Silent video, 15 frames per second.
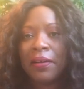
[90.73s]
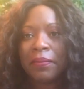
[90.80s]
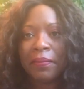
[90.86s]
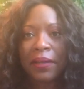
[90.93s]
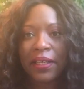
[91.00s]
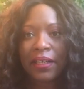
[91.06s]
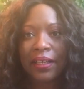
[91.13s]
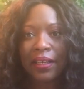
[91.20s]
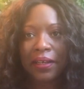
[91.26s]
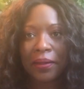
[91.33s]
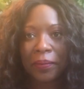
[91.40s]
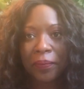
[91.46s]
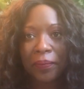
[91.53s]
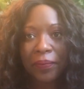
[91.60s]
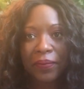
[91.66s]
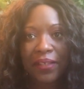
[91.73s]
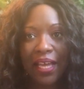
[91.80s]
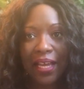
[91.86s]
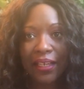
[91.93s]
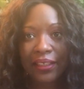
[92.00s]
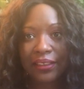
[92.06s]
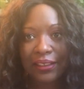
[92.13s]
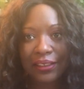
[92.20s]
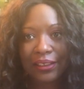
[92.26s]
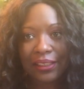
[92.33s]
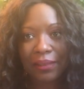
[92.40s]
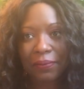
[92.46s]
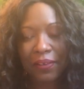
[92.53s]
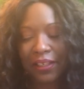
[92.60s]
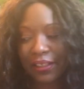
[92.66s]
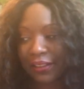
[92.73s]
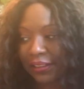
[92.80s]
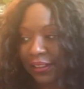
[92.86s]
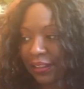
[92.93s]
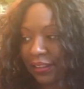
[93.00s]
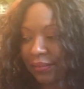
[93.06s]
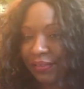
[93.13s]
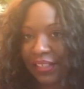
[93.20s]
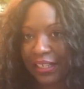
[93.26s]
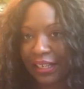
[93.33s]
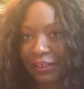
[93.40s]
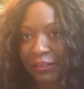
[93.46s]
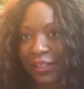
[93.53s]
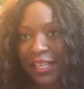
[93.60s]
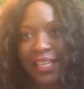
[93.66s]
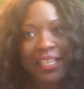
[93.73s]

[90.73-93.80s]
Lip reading: But yeah, let's just jump right into this video.